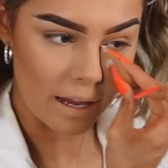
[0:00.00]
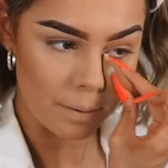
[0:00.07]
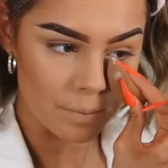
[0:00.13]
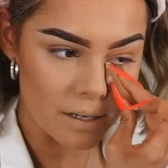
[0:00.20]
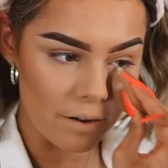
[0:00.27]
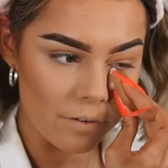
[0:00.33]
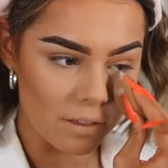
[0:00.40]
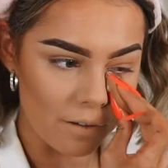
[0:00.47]

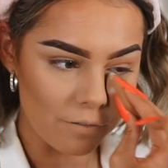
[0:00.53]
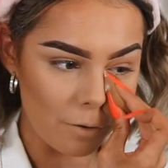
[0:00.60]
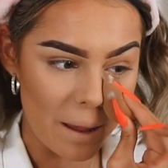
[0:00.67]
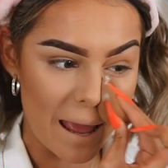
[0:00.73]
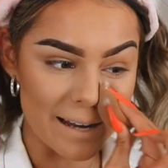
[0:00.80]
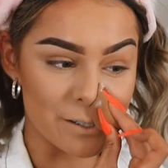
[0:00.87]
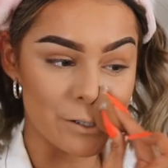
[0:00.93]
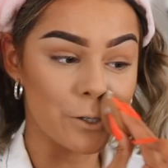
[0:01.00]
Keeps everything from
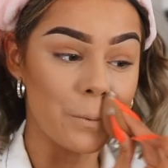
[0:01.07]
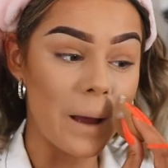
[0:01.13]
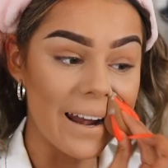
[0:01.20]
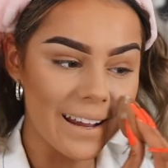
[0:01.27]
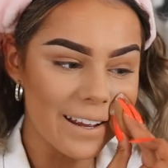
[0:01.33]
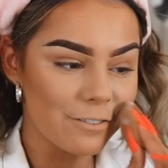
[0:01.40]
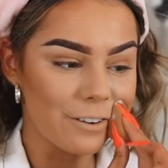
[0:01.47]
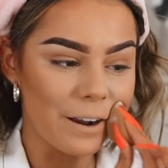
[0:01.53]
getting
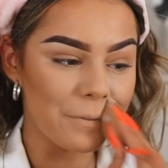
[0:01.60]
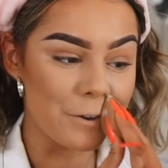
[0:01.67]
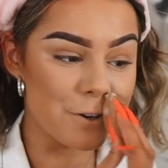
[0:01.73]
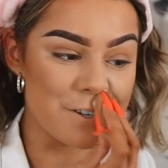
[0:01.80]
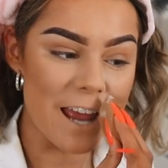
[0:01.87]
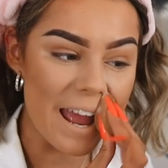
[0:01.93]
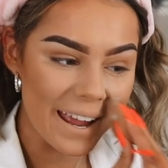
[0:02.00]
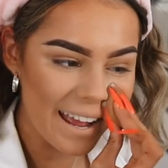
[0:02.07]
sweaty throughout the
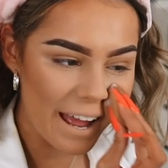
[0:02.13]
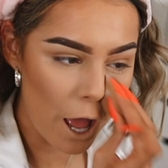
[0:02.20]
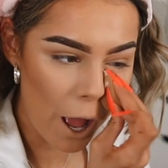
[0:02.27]
day.